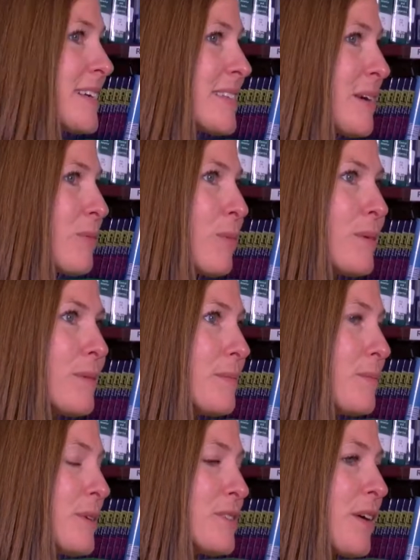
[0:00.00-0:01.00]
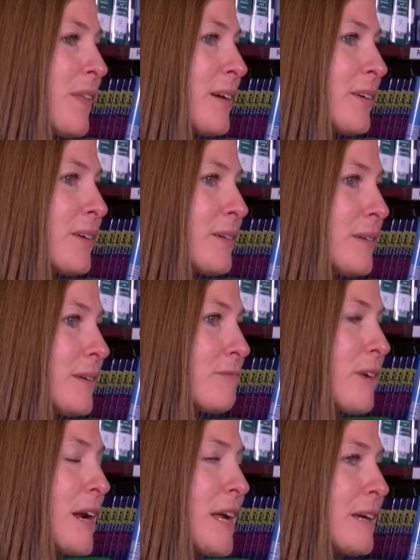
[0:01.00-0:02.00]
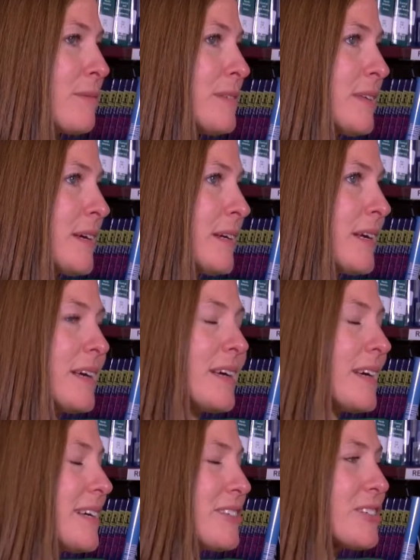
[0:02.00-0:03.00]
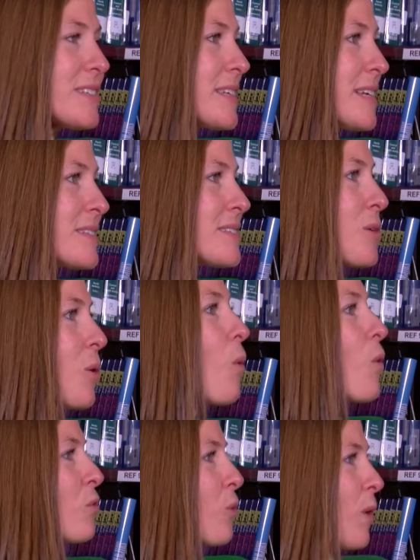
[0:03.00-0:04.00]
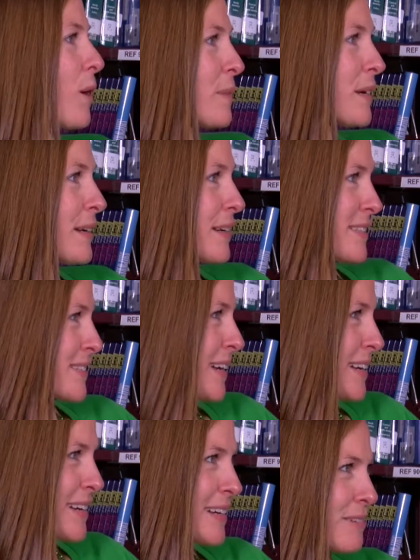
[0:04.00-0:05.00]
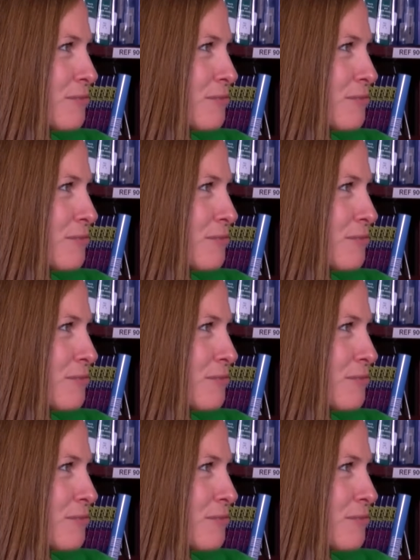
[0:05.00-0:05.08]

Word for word: I said, when we we saw that girl running, it was like it's just it's so overwhelming and exciting